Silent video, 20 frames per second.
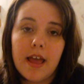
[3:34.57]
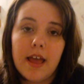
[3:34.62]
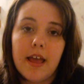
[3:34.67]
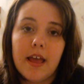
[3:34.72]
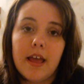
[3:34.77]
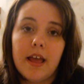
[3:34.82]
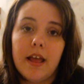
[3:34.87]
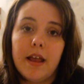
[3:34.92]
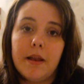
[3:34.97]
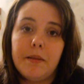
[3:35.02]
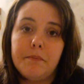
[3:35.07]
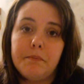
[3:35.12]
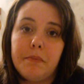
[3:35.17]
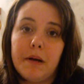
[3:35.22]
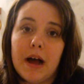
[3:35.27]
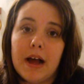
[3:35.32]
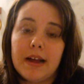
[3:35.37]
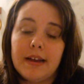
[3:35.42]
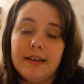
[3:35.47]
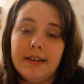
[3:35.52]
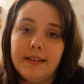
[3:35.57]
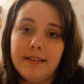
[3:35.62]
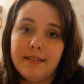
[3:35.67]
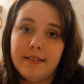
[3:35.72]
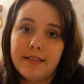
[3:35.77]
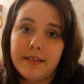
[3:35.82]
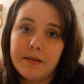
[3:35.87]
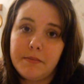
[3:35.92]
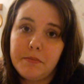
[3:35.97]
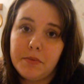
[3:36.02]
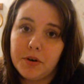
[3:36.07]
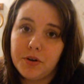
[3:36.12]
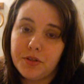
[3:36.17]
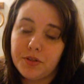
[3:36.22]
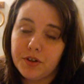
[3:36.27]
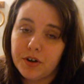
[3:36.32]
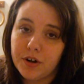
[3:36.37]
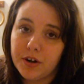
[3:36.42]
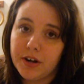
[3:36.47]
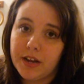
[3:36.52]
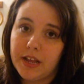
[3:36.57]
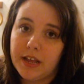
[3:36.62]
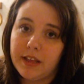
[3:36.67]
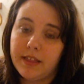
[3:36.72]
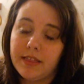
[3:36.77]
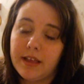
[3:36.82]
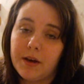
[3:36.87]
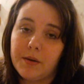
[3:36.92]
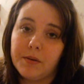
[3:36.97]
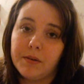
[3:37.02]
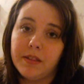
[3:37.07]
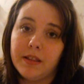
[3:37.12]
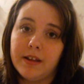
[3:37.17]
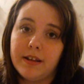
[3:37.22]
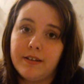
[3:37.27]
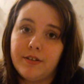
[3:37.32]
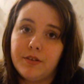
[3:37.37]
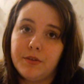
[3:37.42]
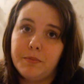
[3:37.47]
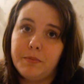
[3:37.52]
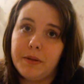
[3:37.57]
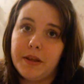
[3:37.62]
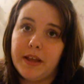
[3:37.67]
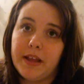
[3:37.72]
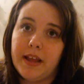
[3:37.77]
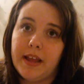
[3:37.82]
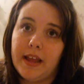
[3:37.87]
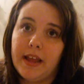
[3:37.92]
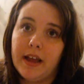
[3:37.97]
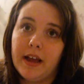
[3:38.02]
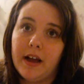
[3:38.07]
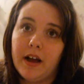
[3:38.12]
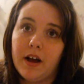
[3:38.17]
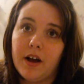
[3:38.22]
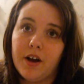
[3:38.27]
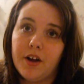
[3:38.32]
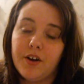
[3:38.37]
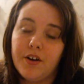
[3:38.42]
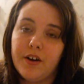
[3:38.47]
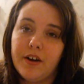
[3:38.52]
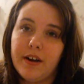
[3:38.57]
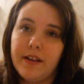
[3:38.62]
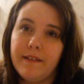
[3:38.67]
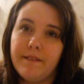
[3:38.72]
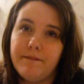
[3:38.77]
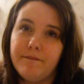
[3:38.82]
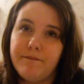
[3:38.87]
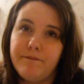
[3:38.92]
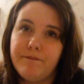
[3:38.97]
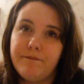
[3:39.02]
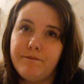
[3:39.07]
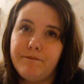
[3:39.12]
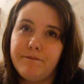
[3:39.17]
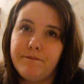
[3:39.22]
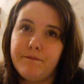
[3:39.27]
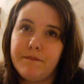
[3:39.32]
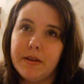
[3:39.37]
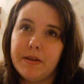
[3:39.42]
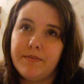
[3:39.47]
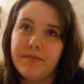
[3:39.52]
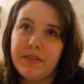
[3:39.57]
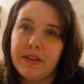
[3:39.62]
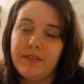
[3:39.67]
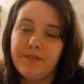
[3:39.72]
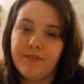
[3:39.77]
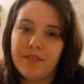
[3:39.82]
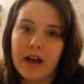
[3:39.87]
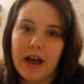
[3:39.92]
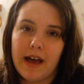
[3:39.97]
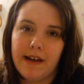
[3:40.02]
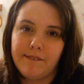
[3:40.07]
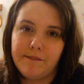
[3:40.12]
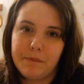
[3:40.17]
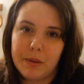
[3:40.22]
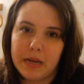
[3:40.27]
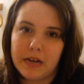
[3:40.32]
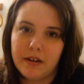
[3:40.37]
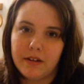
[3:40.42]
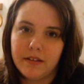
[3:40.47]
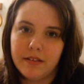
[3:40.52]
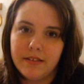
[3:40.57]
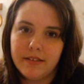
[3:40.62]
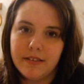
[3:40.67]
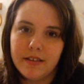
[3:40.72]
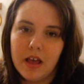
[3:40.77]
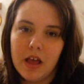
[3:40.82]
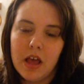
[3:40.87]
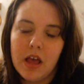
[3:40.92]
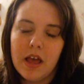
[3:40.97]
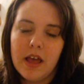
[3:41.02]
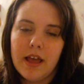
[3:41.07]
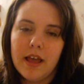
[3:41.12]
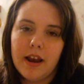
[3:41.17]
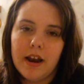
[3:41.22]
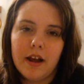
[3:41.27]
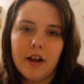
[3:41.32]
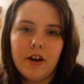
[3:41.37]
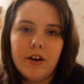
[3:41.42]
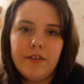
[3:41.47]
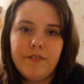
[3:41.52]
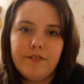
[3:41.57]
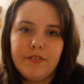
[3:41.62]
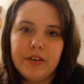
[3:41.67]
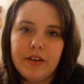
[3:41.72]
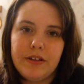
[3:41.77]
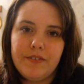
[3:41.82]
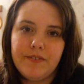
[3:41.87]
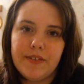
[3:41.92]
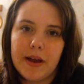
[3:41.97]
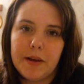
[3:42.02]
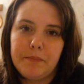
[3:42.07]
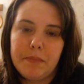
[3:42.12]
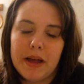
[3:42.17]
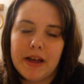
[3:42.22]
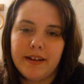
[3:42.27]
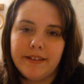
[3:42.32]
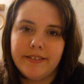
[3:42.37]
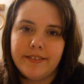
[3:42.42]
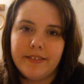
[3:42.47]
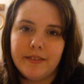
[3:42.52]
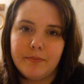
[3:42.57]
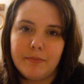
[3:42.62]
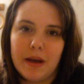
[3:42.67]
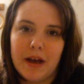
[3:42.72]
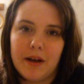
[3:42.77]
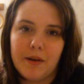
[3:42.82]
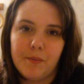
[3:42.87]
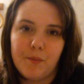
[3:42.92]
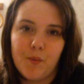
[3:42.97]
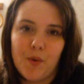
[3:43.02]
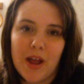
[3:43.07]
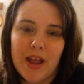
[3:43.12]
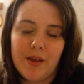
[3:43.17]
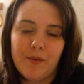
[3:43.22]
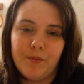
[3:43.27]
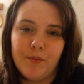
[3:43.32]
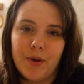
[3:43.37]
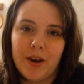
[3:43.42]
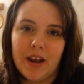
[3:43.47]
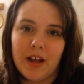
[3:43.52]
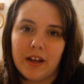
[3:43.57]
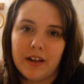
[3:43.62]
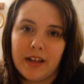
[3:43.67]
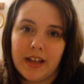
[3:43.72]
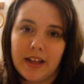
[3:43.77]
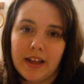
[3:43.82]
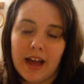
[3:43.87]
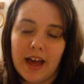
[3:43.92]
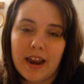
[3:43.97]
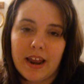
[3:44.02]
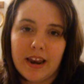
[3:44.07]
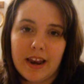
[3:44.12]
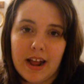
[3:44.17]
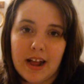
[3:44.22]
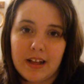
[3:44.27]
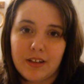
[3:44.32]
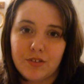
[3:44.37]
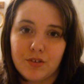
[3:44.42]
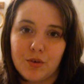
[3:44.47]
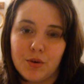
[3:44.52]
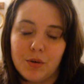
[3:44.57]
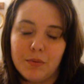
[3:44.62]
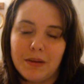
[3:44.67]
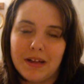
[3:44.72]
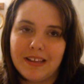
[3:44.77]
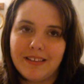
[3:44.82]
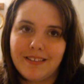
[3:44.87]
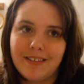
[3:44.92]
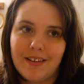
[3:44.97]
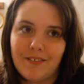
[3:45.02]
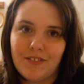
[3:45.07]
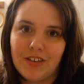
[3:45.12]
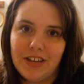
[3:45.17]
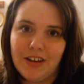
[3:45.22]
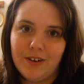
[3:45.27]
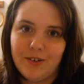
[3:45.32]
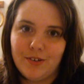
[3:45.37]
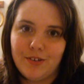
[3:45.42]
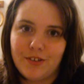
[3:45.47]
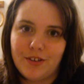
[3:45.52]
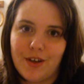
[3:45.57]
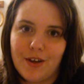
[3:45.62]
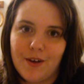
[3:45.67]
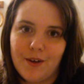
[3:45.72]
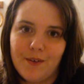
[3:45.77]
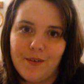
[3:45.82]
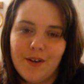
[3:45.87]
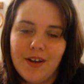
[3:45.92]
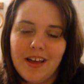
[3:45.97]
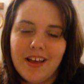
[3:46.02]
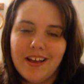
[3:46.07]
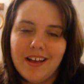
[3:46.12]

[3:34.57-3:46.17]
and by December 30th, I would like to be 155 pounds. And 155 pounds is my weight when I got out of high school about 7 years ago,